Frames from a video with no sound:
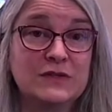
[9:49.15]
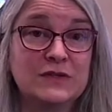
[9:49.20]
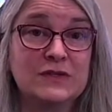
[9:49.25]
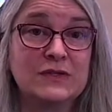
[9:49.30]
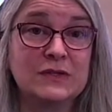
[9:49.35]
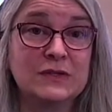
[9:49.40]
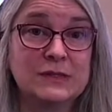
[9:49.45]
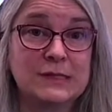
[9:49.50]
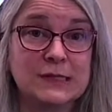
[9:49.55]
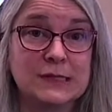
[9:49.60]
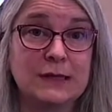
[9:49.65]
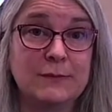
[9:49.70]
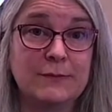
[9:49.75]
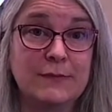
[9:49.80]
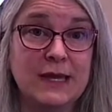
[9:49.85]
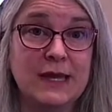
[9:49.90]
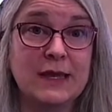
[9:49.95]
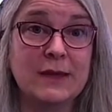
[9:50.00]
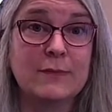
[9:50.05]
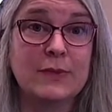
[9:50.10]
so it's going to
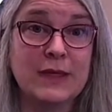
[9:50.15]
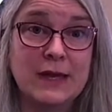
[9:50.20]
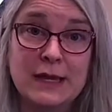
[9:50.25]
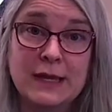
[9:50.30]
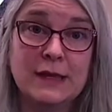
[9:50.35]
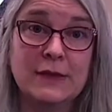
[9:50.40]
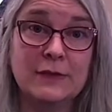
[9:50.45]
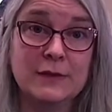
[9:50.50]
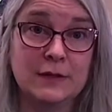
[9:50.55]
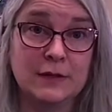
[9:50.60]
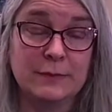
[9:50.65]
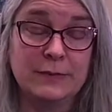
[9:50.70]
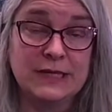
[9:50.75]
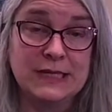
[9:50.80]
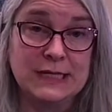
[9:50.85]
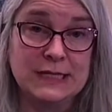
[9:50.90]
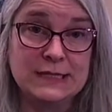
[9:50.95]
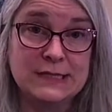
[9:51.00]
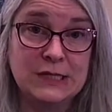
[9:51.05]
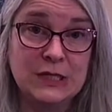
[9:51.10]
make playing a little bit
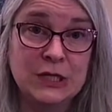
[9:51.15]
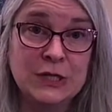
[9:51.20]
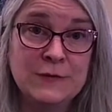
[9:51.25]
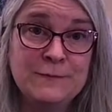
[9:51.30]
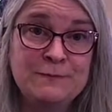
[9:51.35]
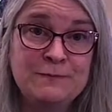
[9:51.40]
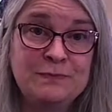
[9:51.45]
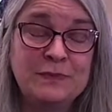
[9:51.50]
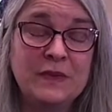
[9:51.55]
easier.